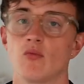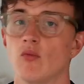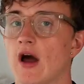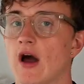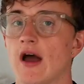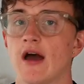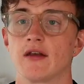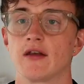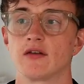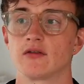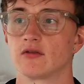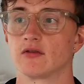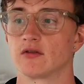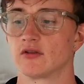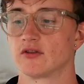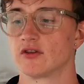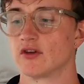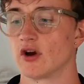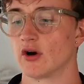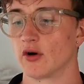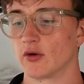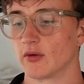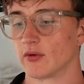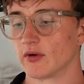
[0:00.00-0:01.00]
And
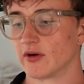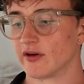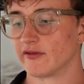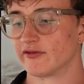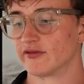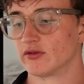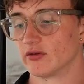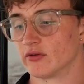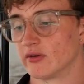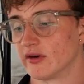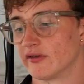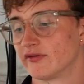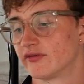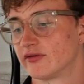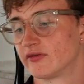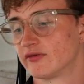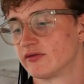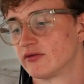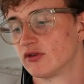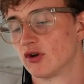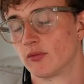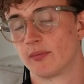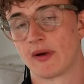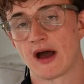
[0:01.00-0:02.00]
if
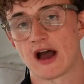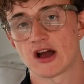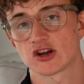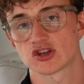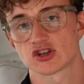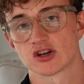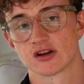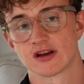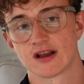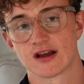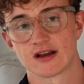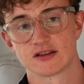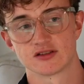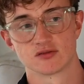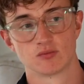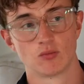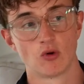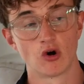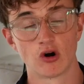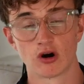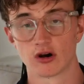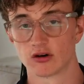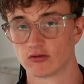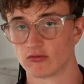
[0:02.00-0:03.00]
you're passionalized
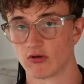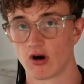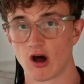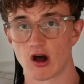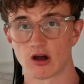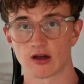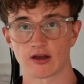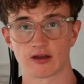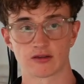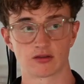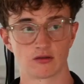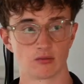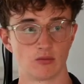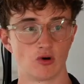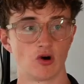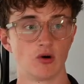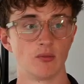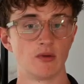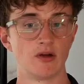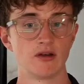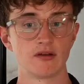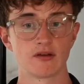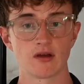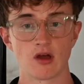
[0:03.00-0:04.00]
more in rock at the
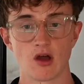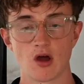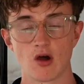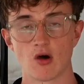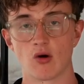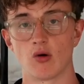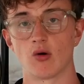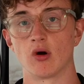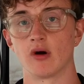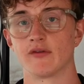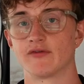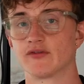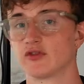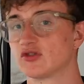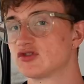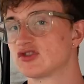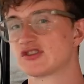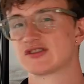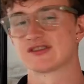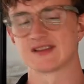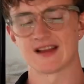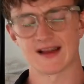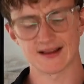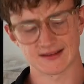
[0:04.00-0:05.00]
moment, or if you
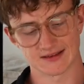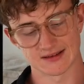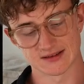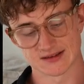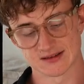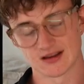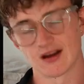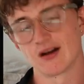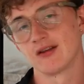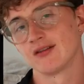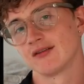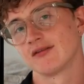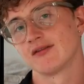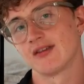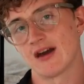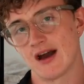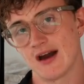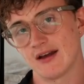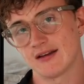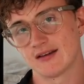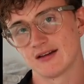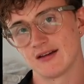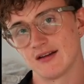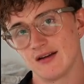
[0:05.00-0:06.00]
just like the sound of
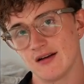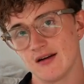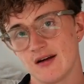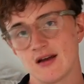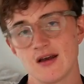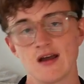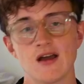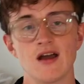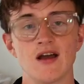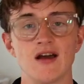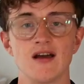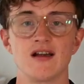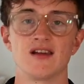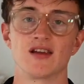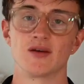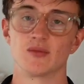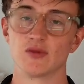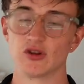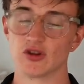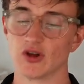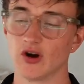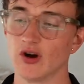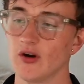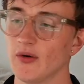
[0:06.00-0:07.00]
that here, let
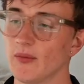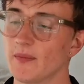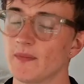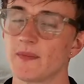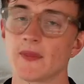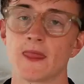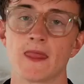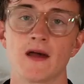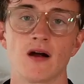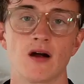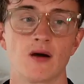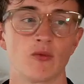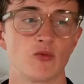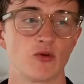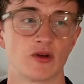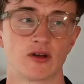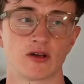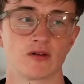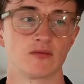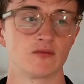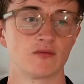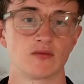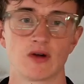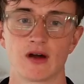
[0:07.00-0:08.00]
me know. We
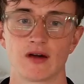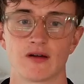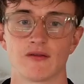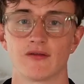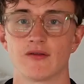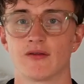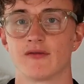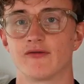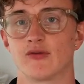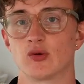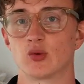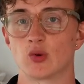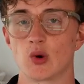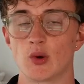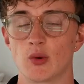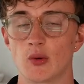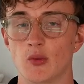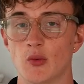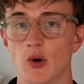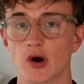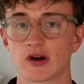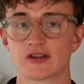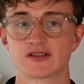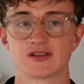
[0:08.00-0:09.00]
can
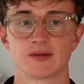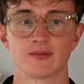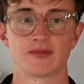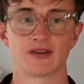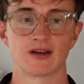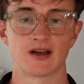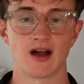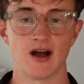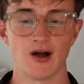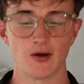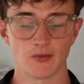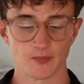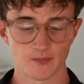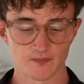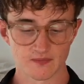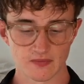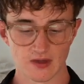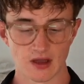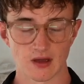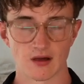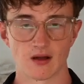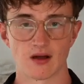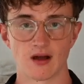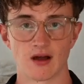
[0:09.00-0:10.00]
work something out,
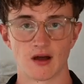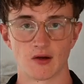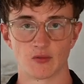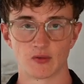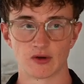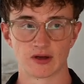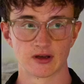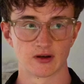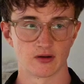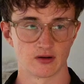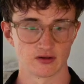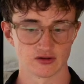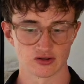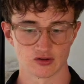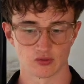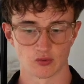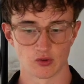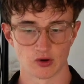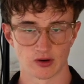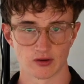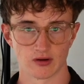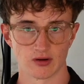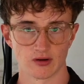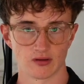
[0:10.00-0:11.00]
and we can also
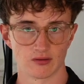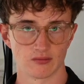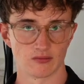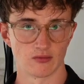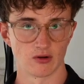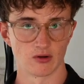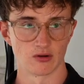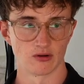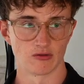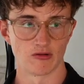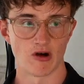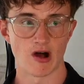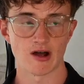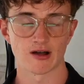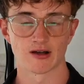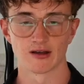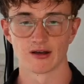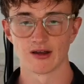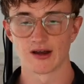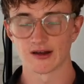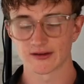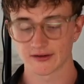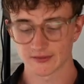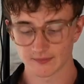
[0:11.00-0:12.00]
work on rock a
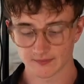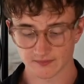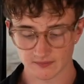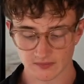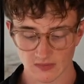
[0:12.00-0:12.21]
lot.